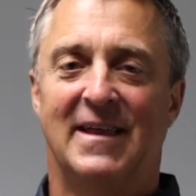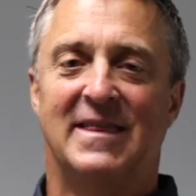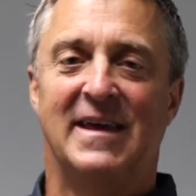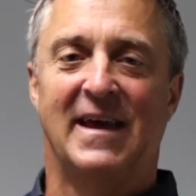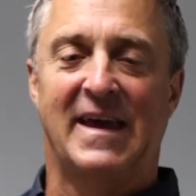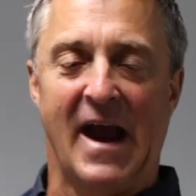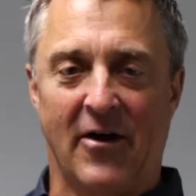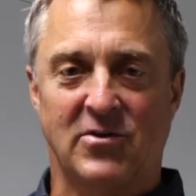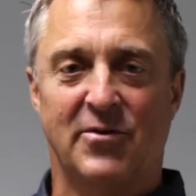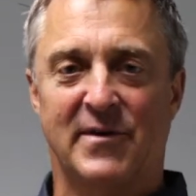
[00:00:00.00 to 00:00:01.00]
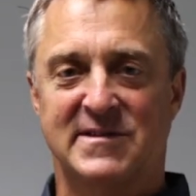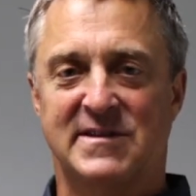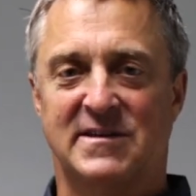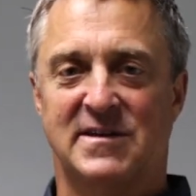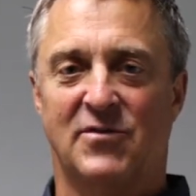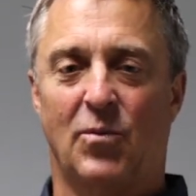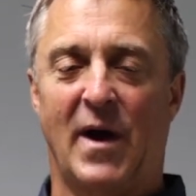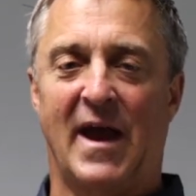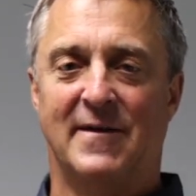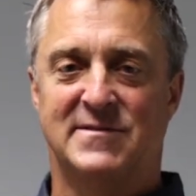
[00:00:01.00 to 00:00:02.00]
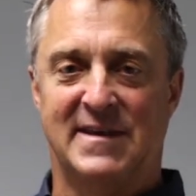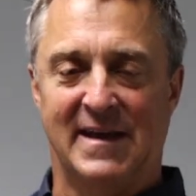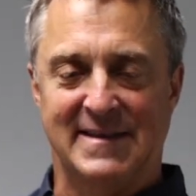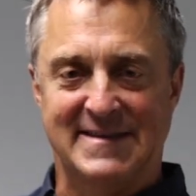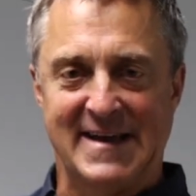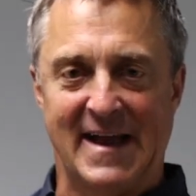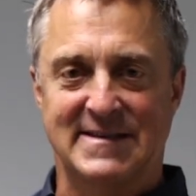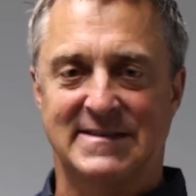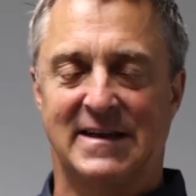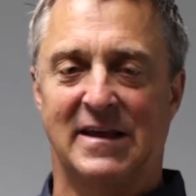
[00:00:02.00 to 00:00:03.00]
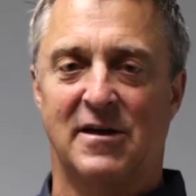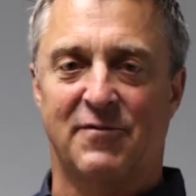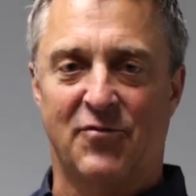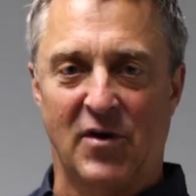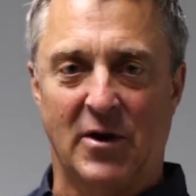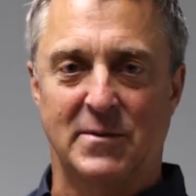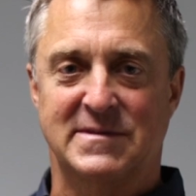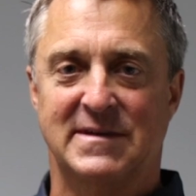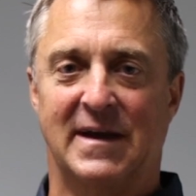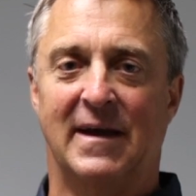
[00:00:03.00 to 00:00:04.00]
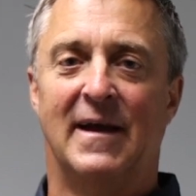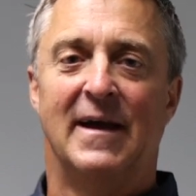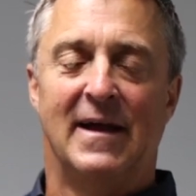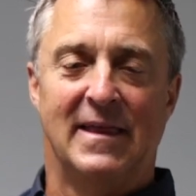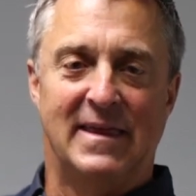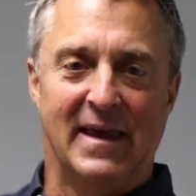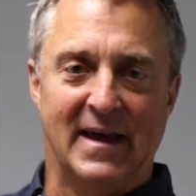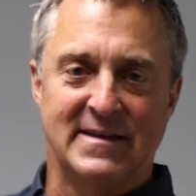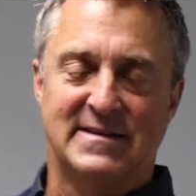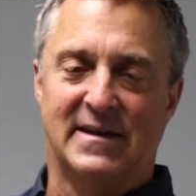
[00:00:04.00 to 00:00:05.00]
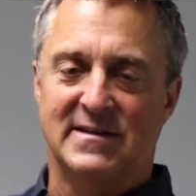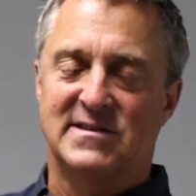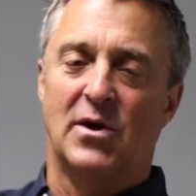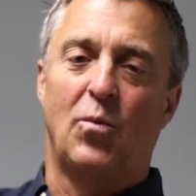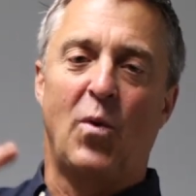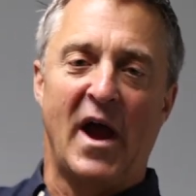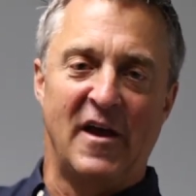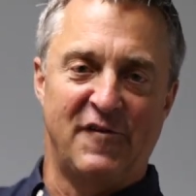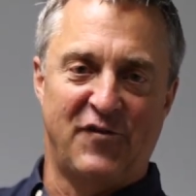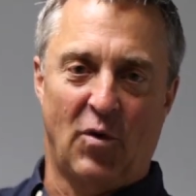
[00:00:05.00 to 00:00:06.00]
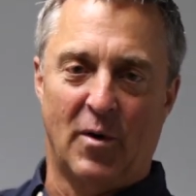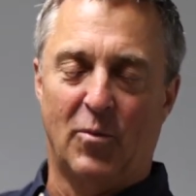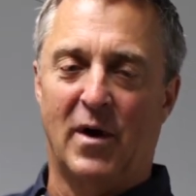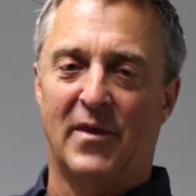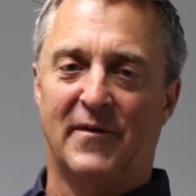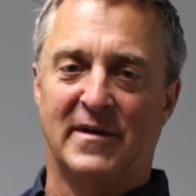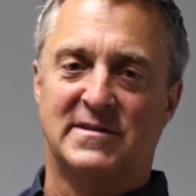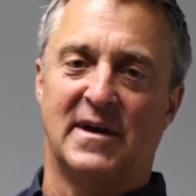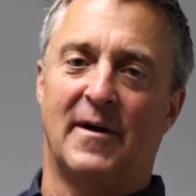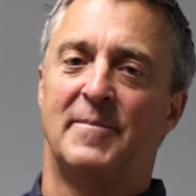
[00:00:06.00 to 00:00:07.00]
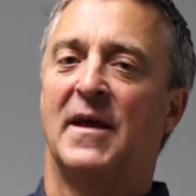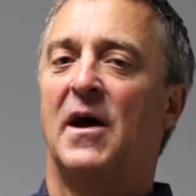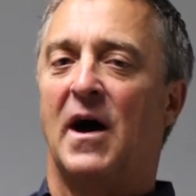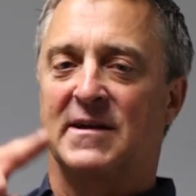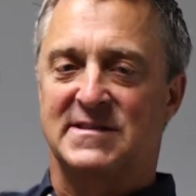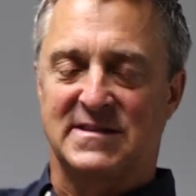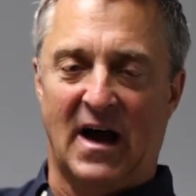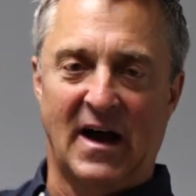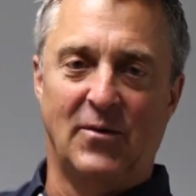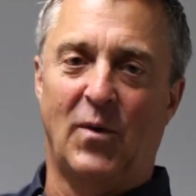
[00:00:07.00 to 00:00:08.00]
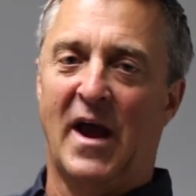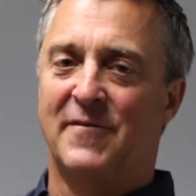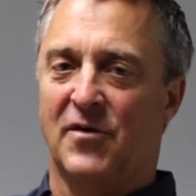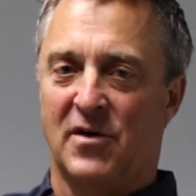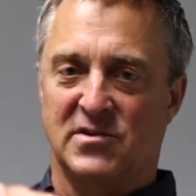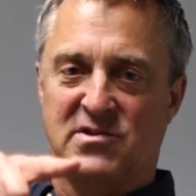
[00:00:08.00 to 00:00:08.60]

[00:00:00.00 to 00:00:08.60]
the characteristics of the waves, the intensity, the frequency, the incidence, the waveform, whether it's a sine wave or a